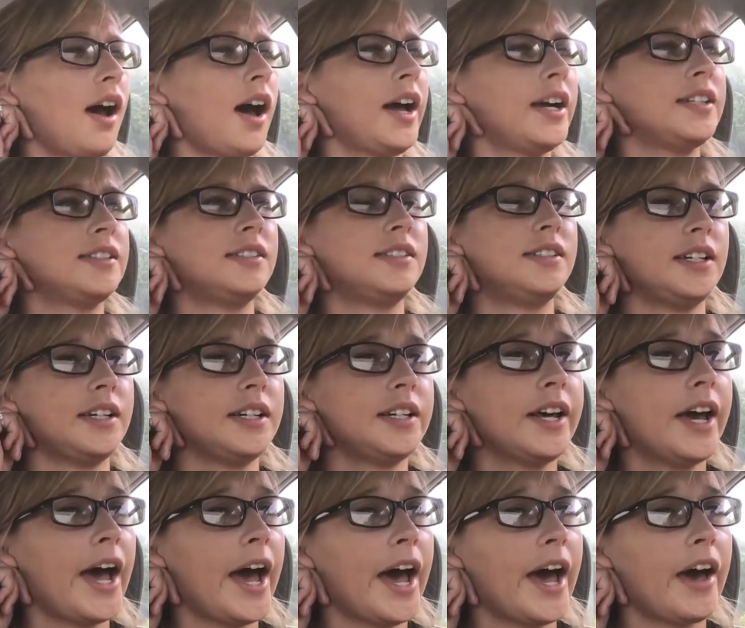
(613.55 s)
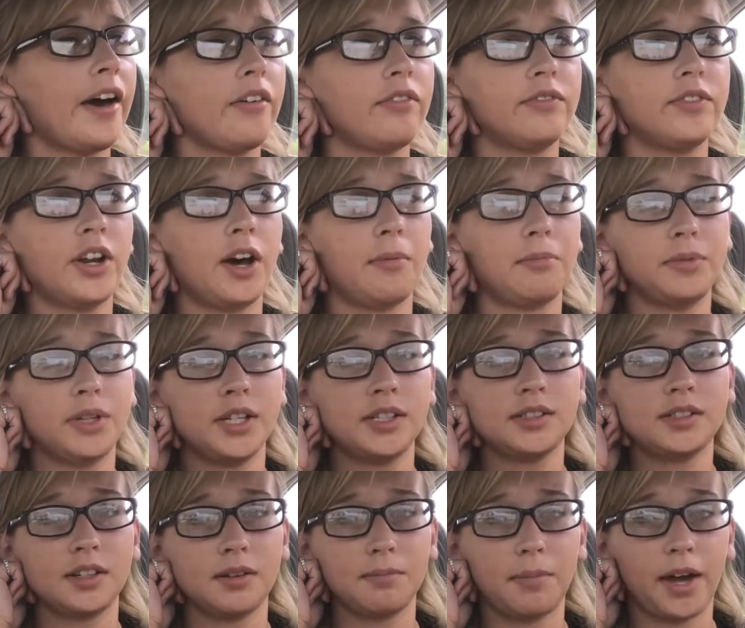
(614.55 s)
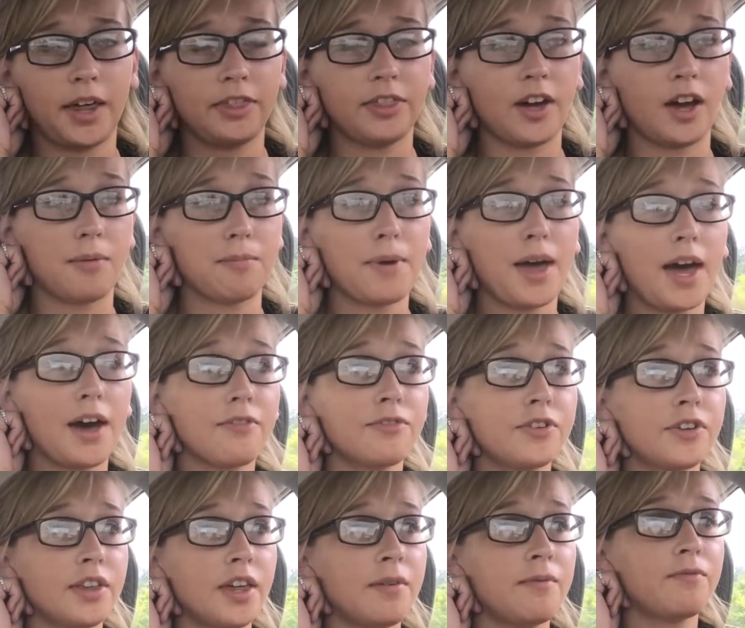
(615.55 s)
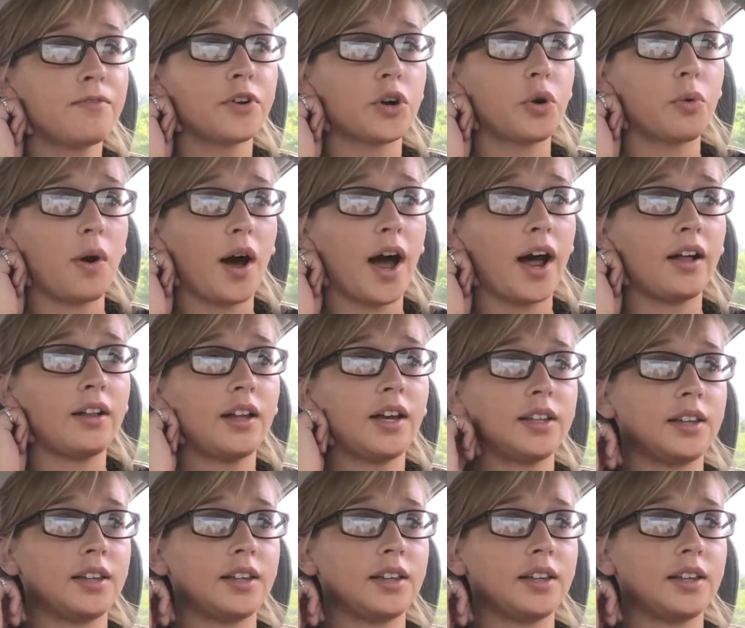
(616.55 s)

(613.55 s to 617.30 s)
I did have numbness in my thumb after them for a while,